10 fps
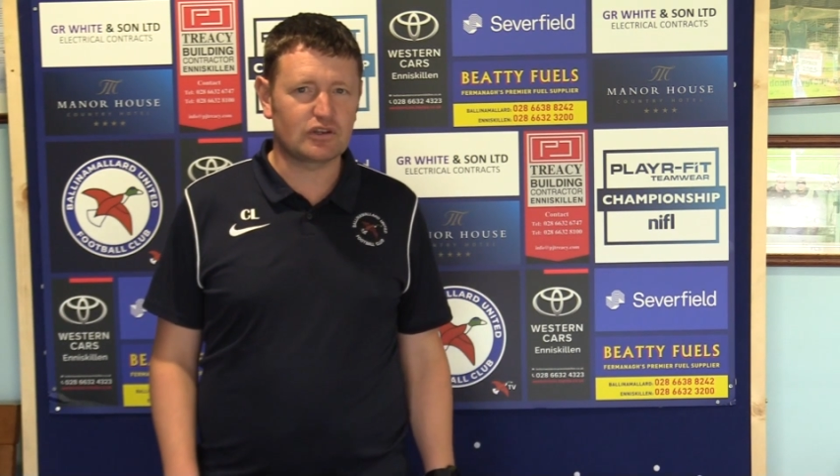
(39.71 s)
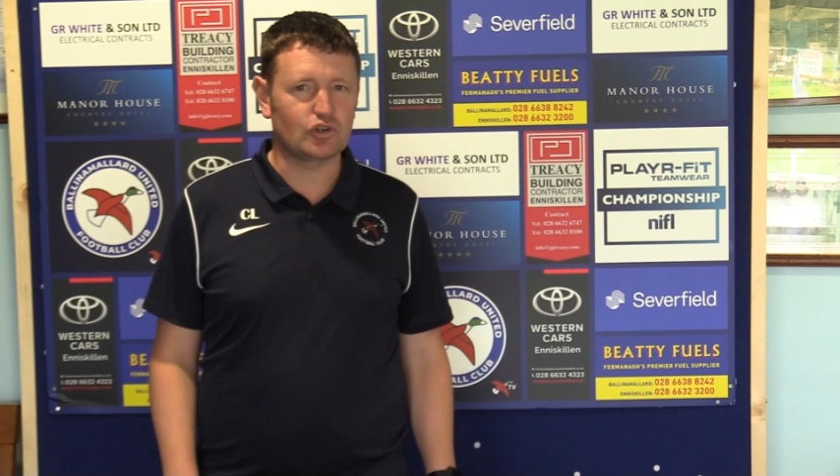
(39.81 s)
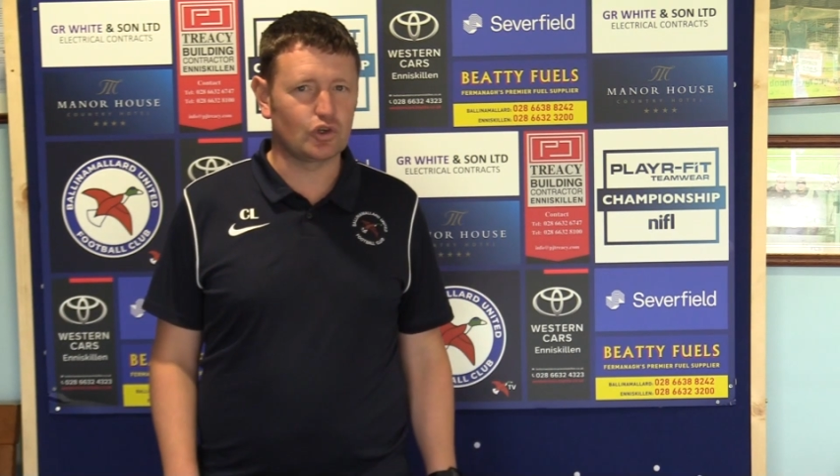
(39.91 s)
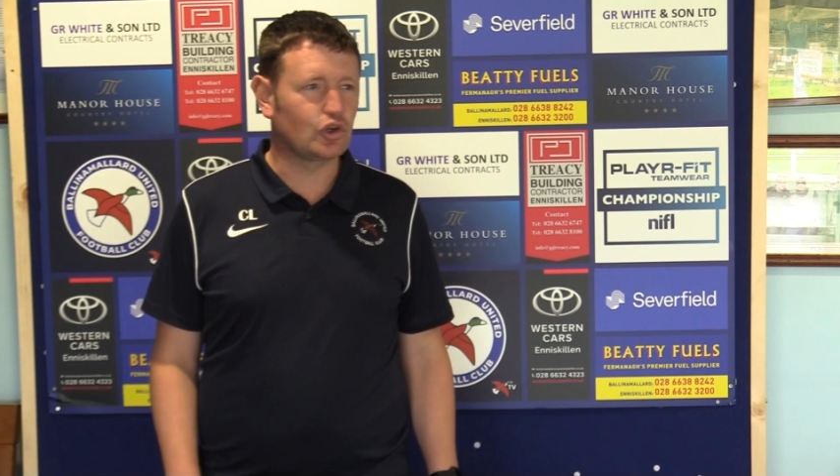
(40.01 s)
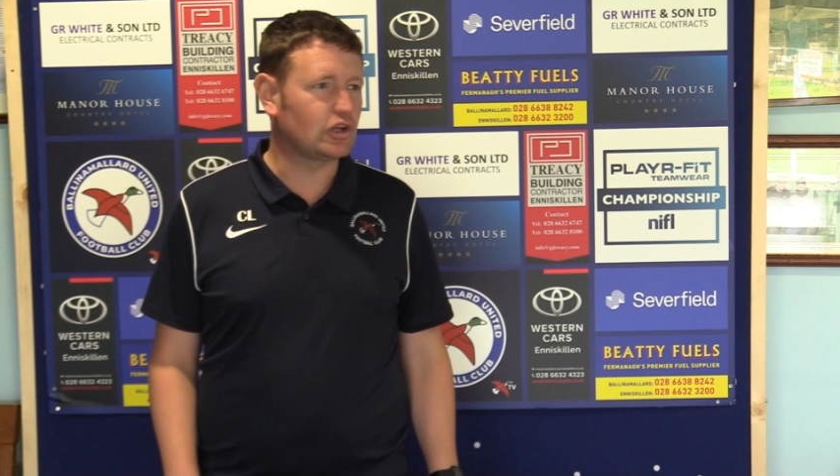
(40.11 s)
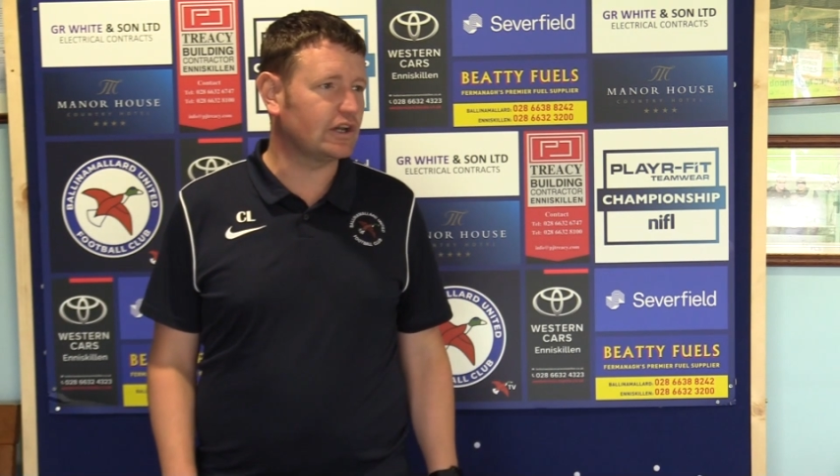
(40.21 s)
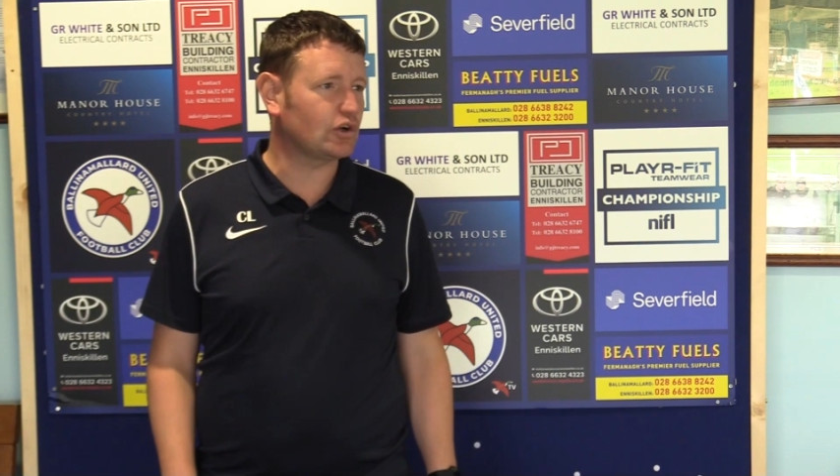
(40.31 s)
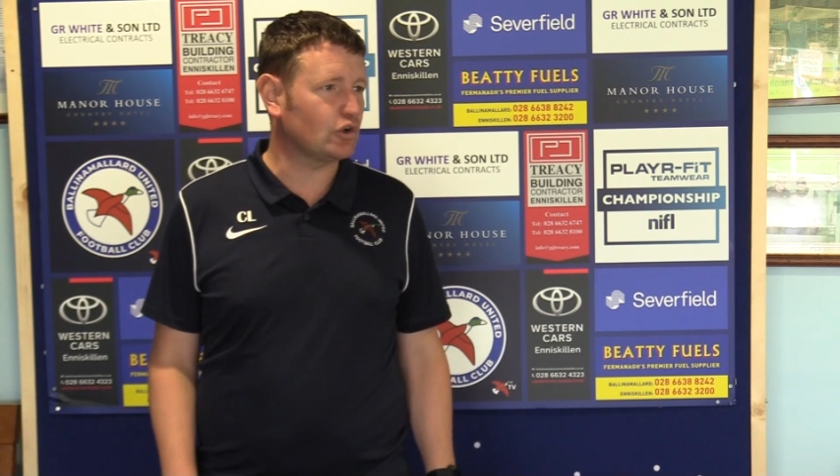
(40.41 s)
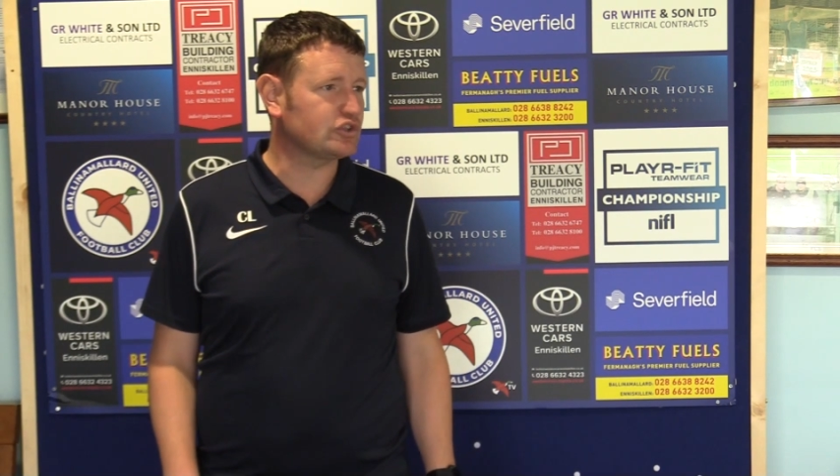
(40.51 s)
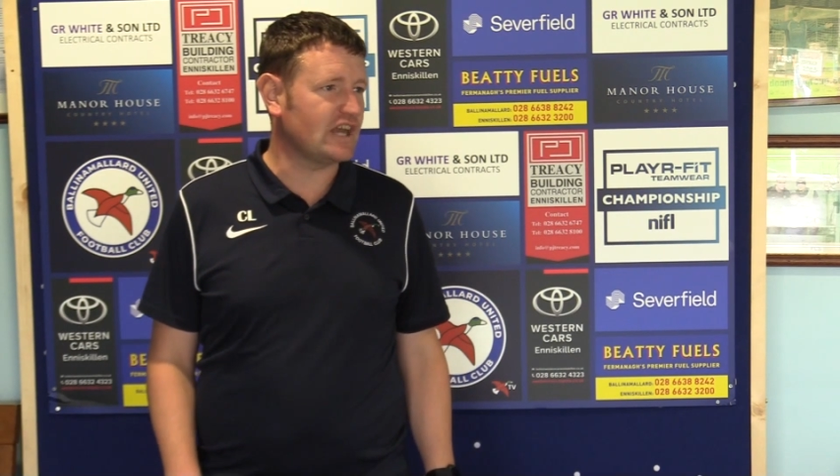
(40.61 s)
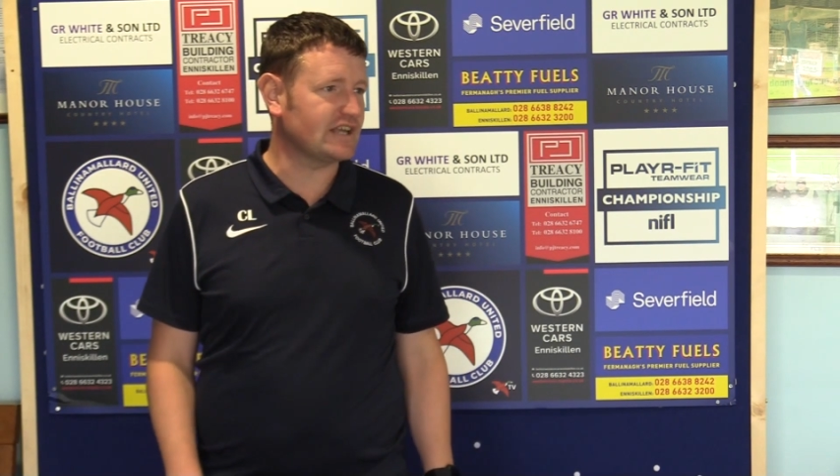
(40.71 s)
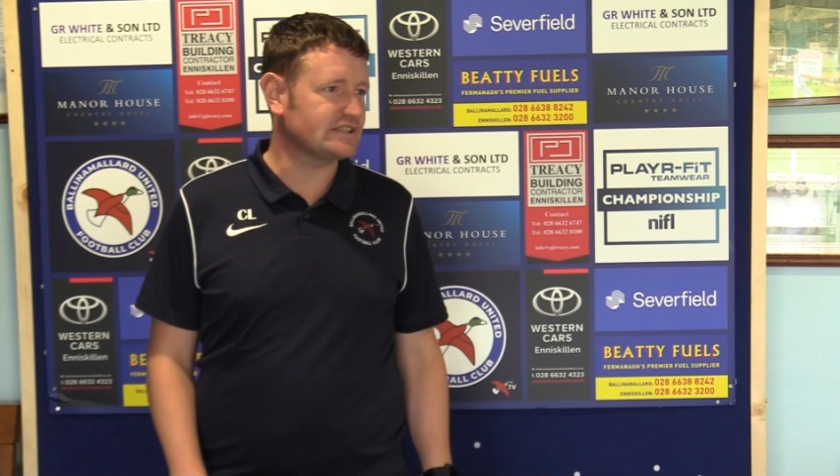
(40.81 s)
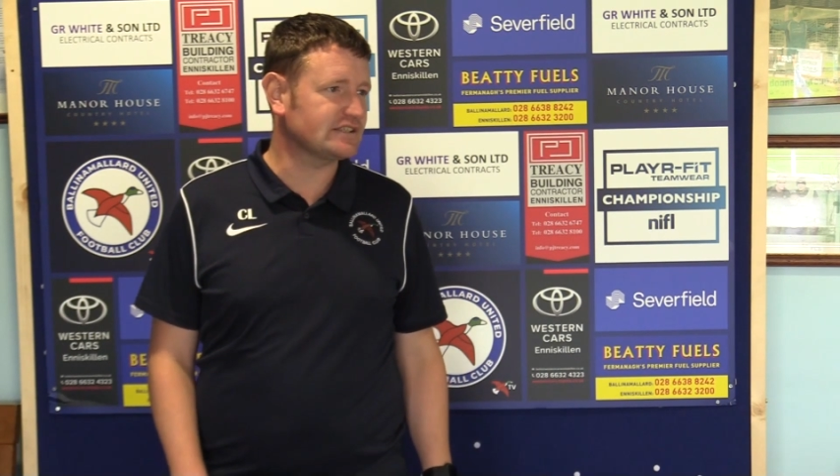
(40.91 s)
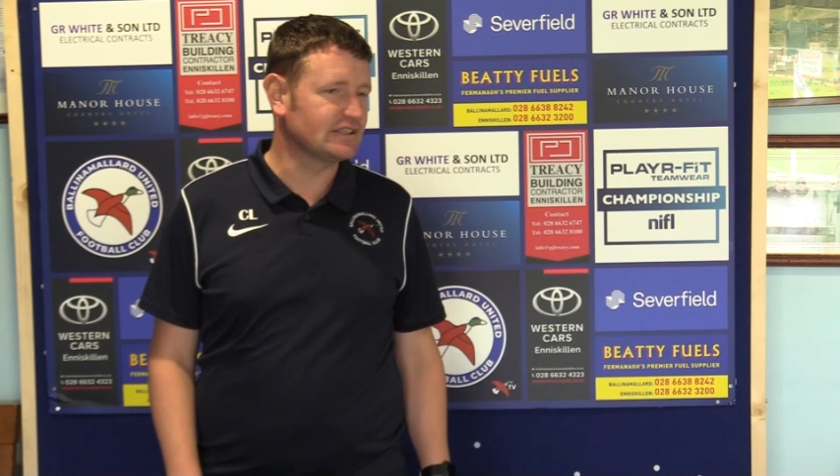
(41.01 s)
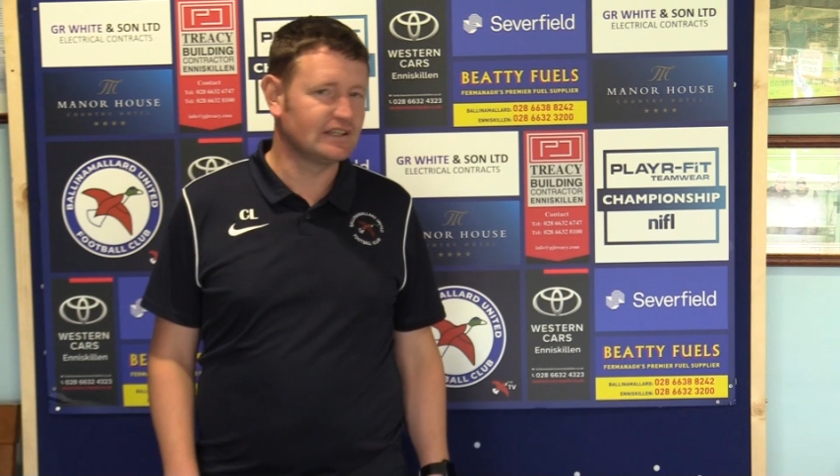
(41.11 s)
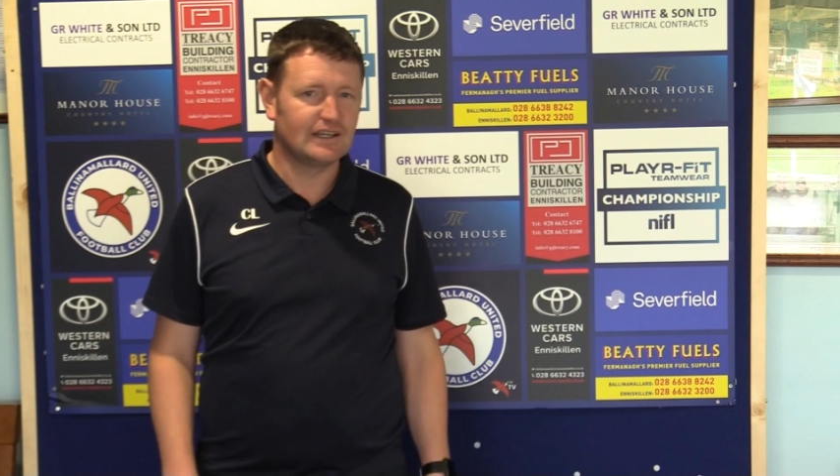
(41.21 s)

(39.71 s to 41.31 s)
good clear-cut chances.